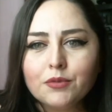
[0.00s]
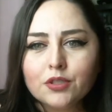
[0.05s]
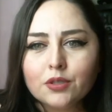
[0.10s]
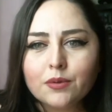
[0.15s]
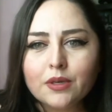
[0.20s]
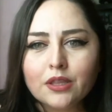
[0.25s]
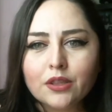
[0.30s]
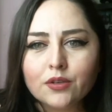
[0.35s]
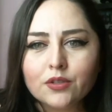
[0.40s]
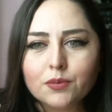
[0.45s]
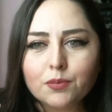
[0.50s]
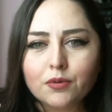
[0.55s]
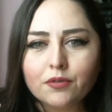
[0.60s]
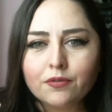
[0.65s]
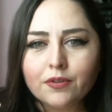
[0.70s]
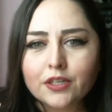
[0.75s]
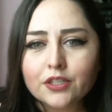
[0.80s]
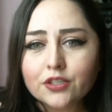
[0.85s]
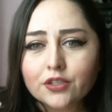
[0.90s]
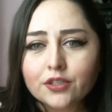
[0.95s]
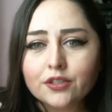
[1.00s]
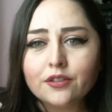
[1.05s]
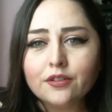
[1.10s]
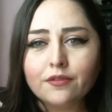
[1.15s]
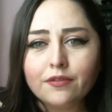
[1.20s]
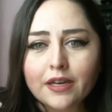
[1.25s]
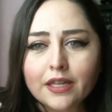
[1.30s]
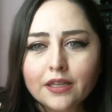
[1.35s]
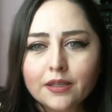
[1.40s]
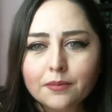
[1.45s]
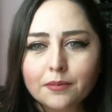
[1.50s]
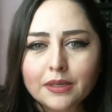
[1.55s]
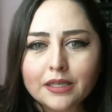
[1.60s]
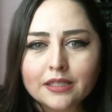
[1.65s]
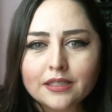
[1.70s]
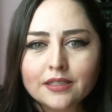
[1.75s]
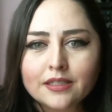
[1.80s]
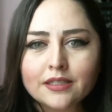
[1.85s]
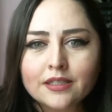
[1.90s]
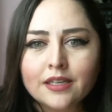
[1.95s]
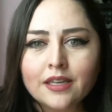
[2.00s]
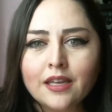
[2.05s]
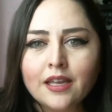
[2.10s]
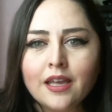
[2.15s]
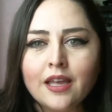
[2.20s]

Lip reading: doing those professional developments,